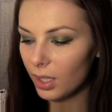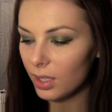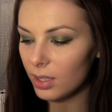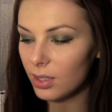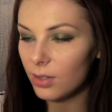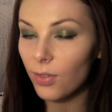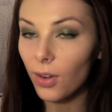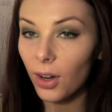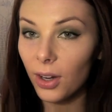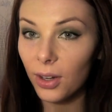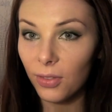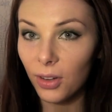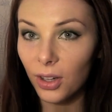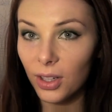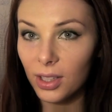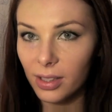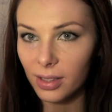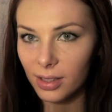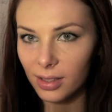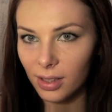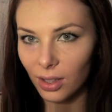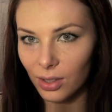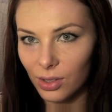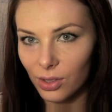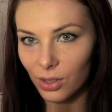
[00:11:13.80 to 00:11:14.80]
It's very
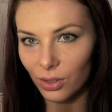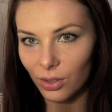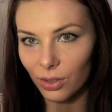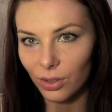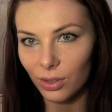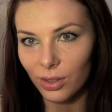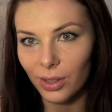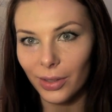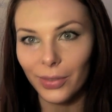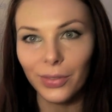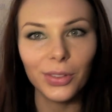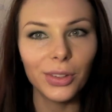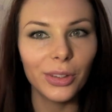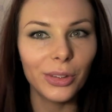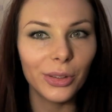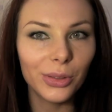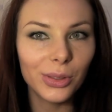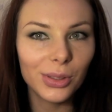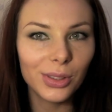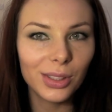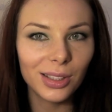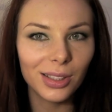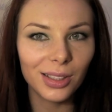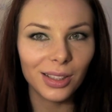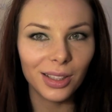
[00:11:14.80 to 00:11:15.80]
subtle if
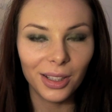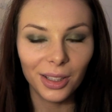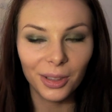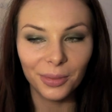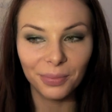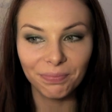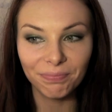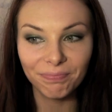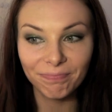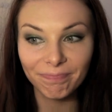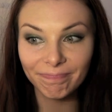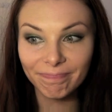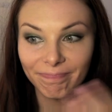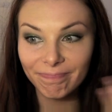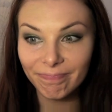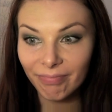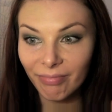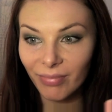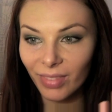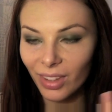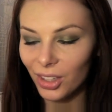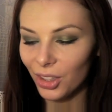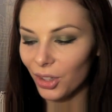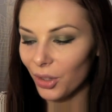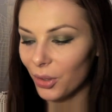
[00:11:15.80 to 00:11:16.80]
used,
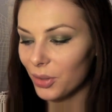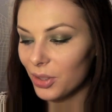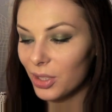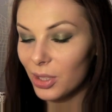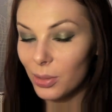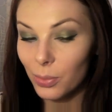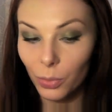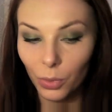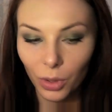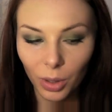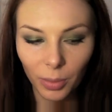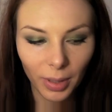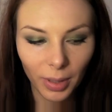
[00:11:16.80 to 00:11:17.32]
you know, in small